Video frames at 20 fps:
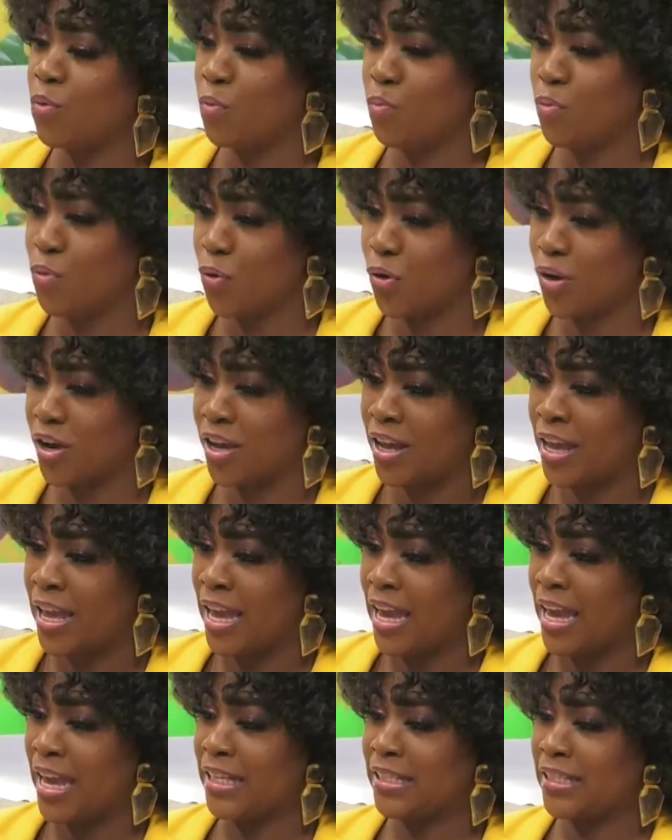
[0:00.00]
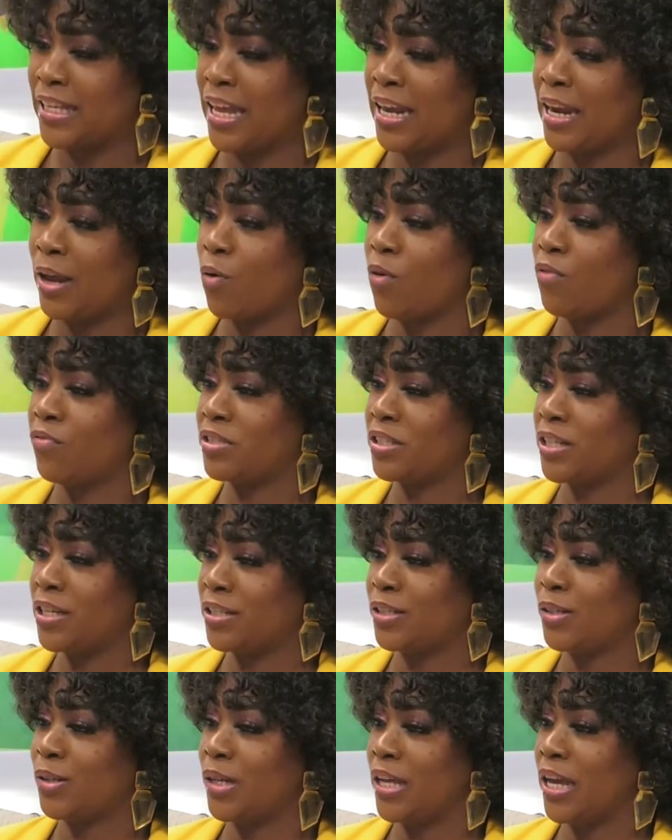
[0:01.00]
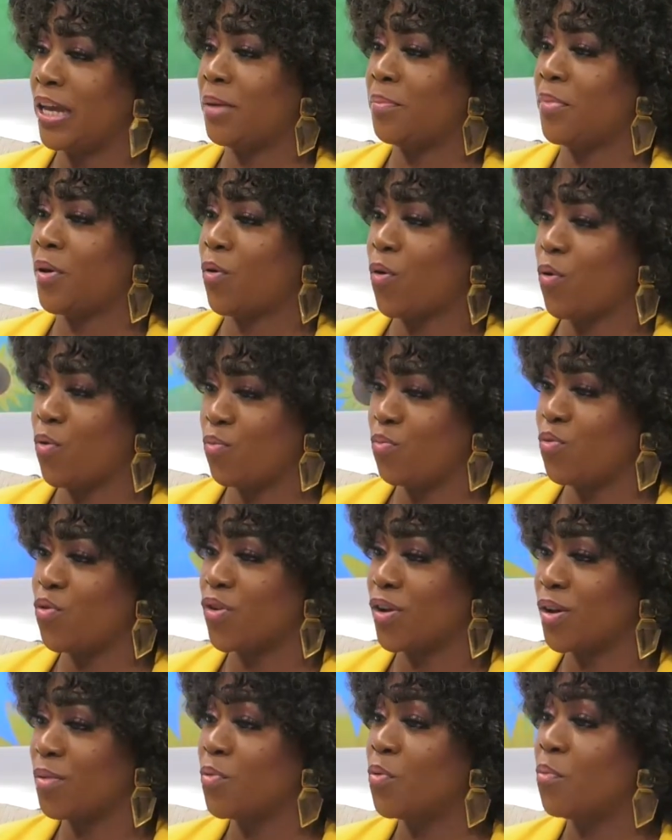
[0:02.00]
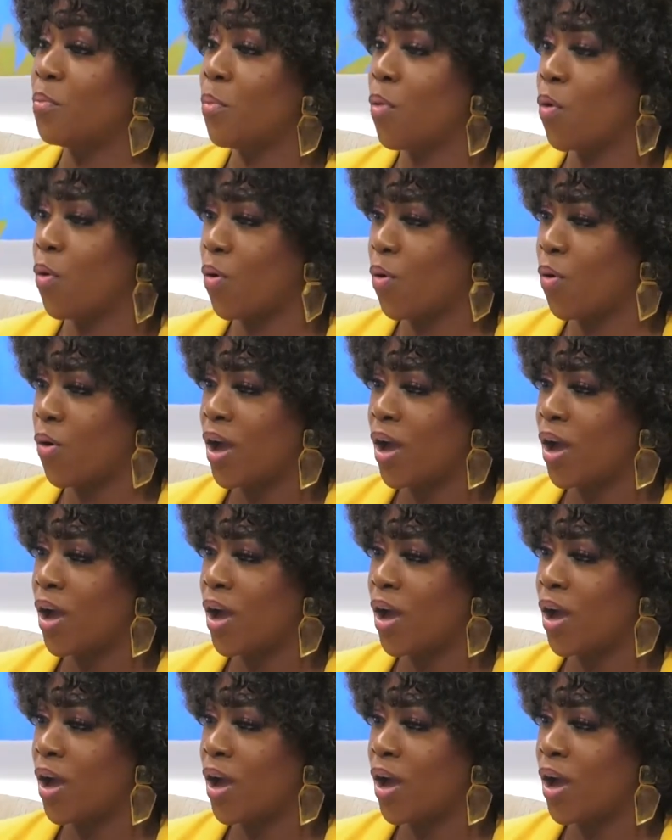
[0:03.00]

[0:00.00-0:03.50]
of book. Into any conversation, you had a better call book no more.